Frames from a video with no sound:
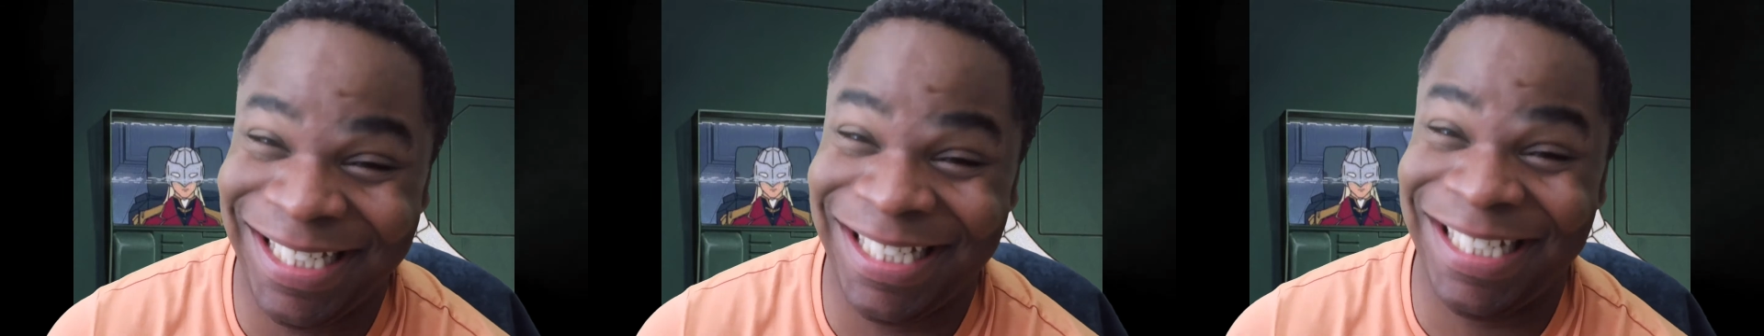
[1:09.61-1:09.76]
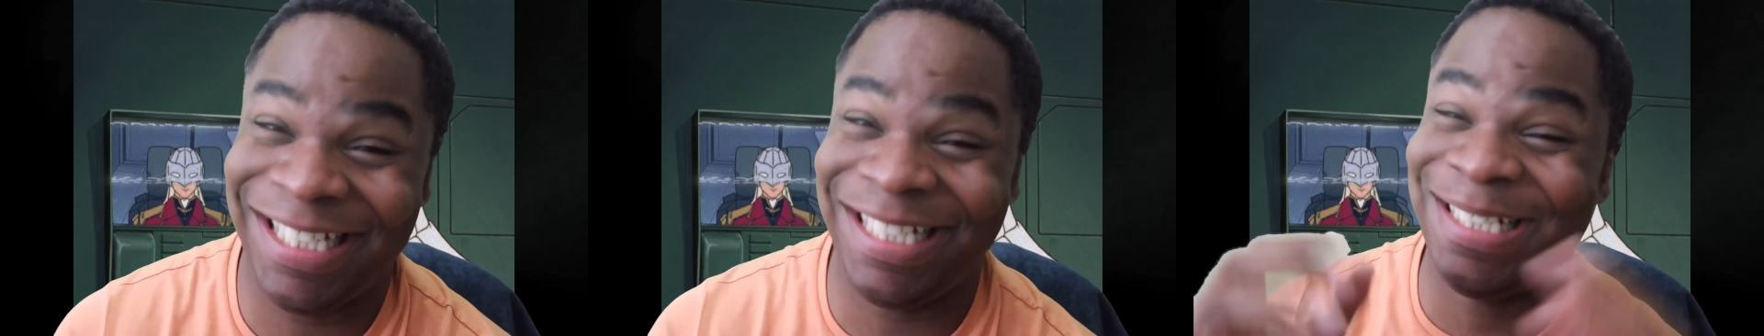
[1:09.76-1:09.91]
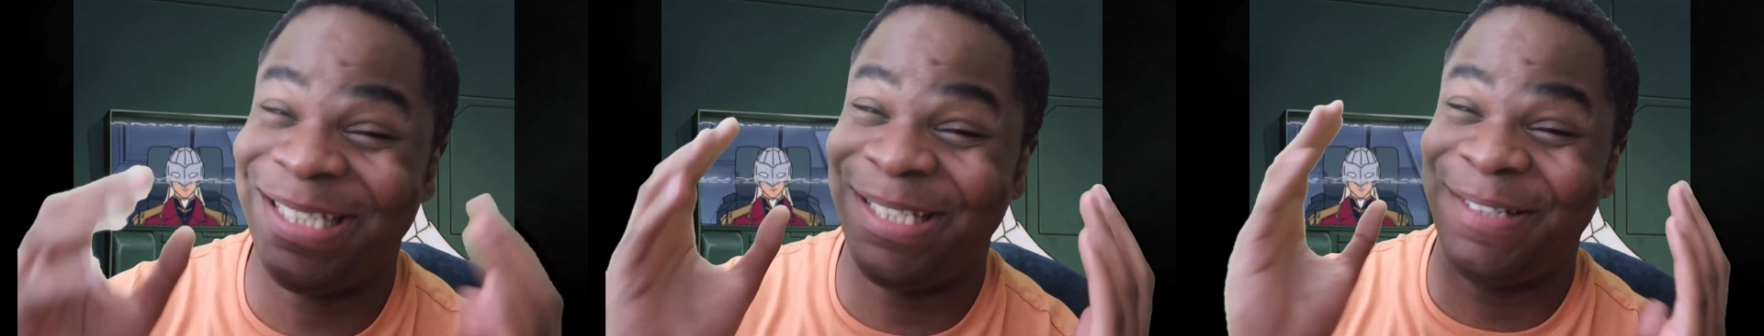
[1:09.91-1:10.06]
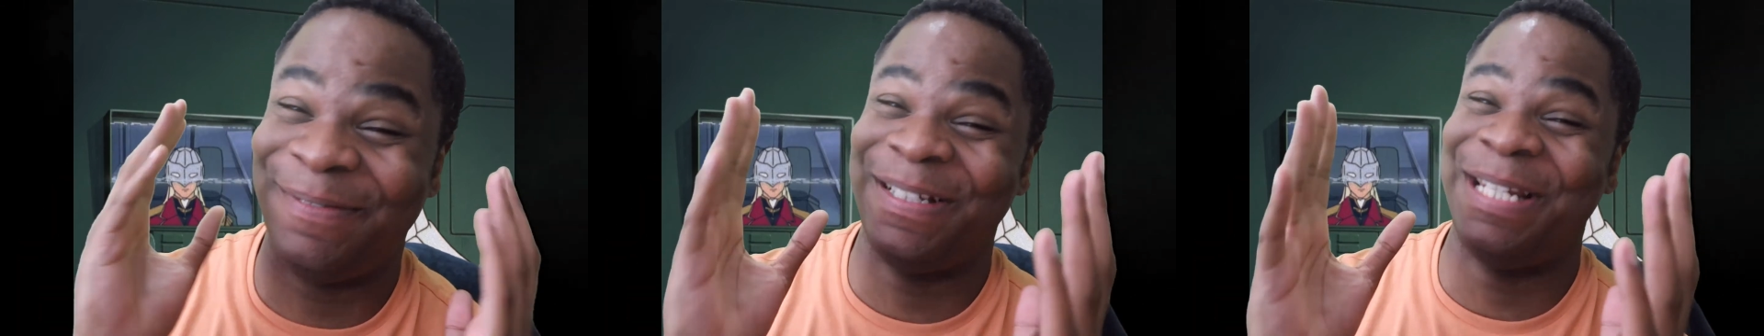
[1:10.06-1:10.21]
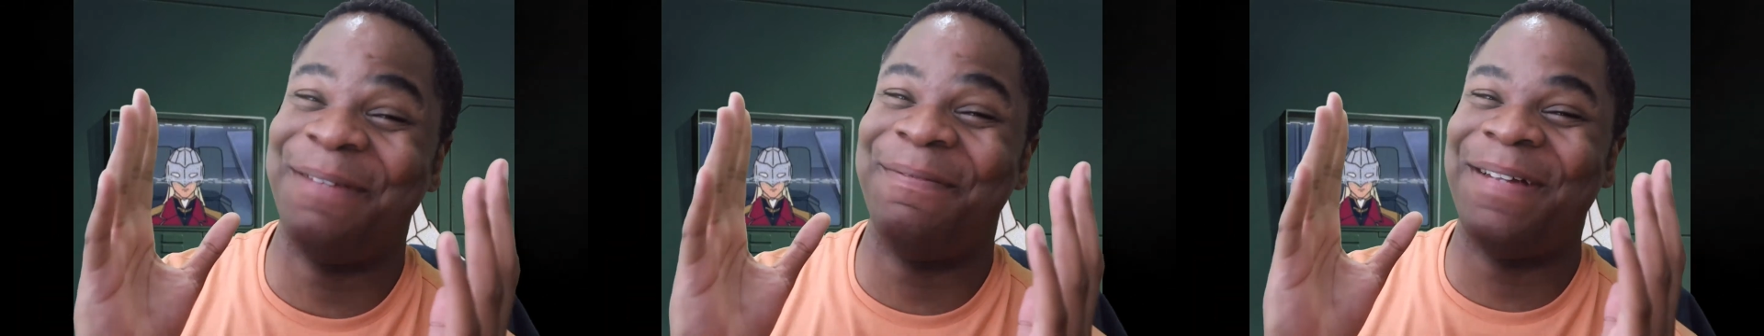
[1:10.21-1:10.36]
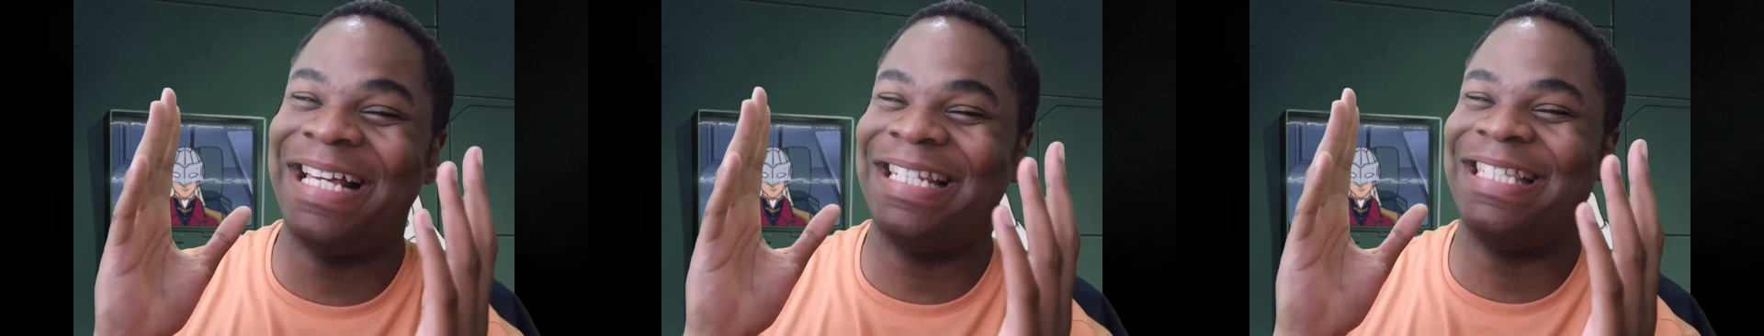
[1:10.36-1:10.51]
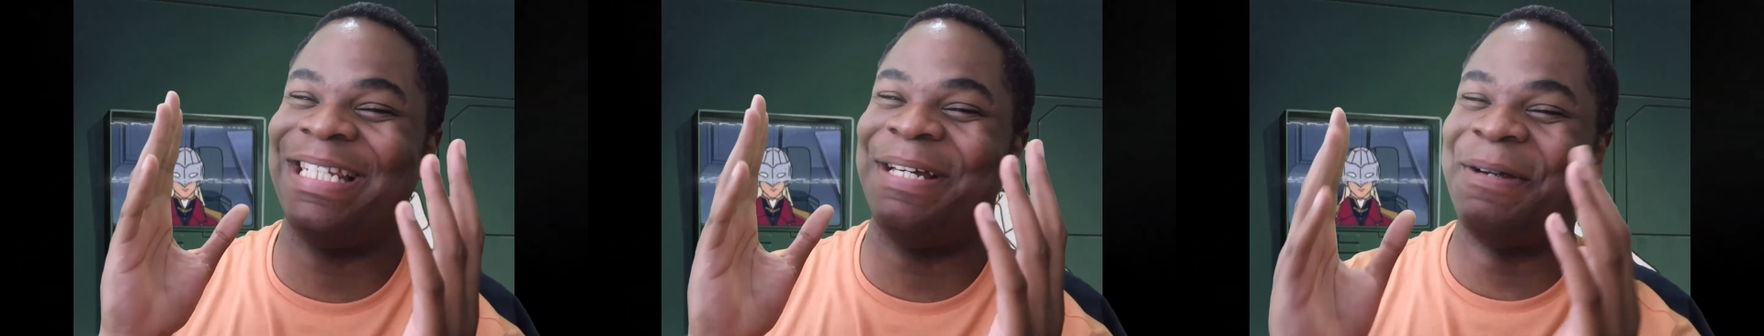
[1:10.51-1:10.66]
This is a really
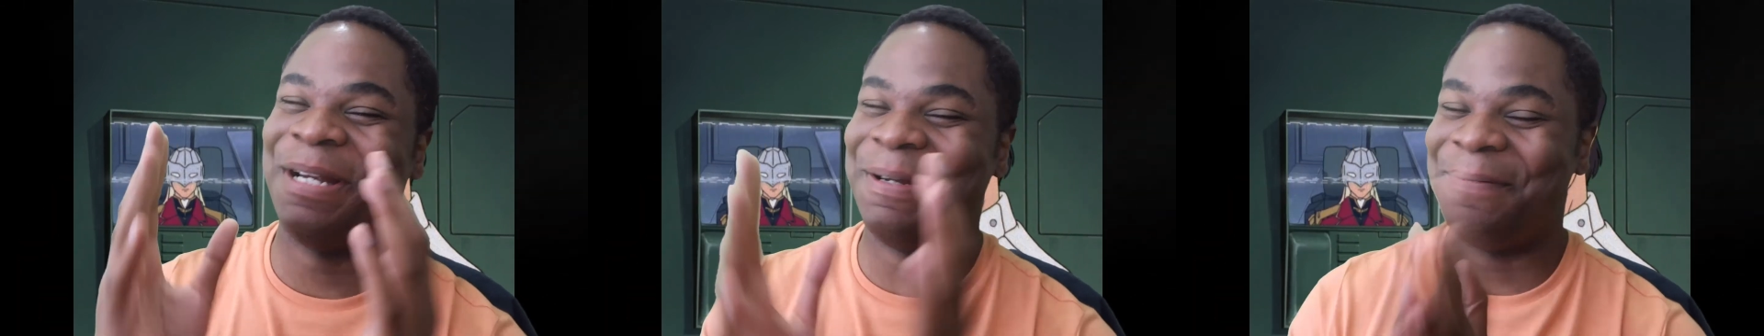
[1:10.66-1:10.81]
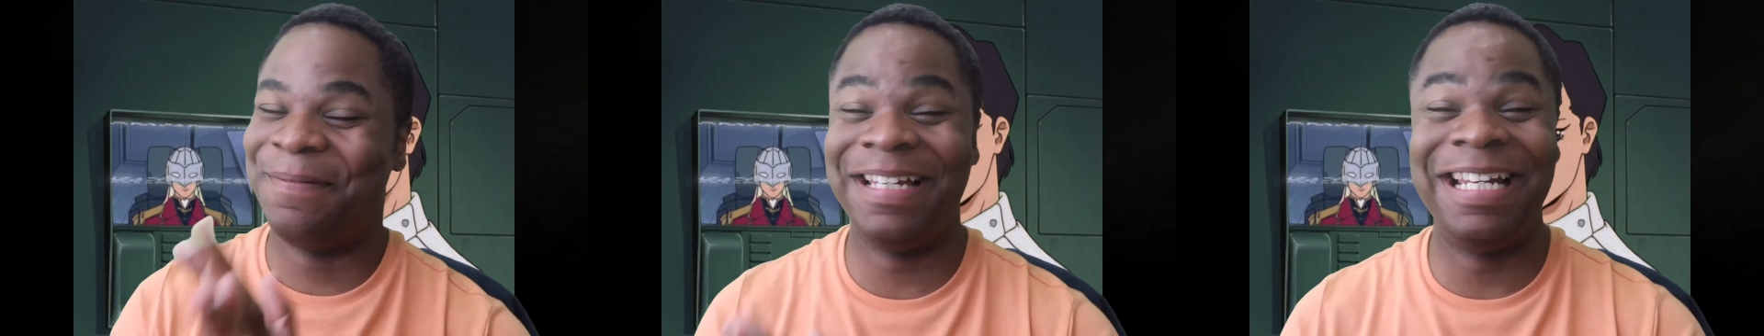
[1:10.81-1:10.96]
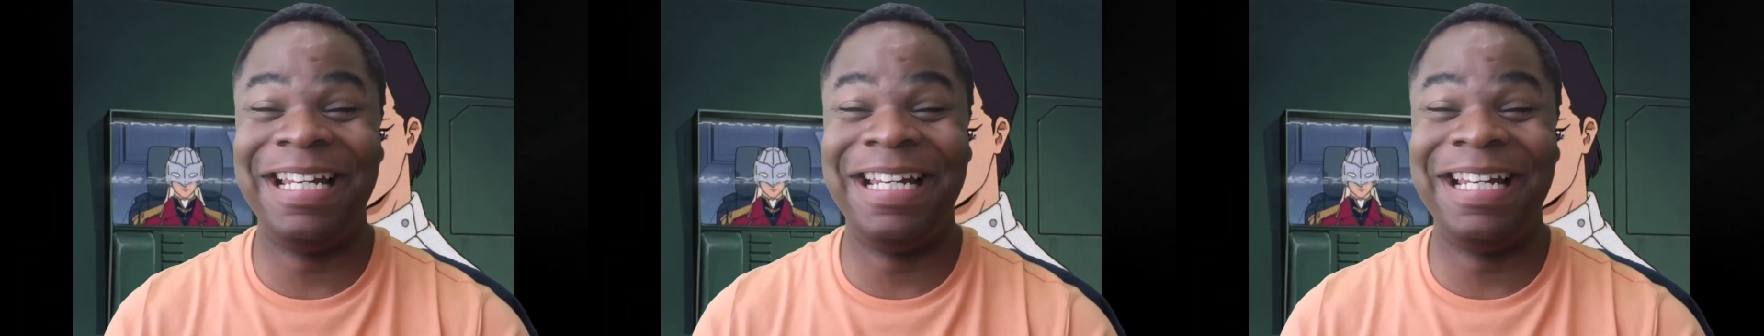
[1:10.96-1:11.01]
bad story. But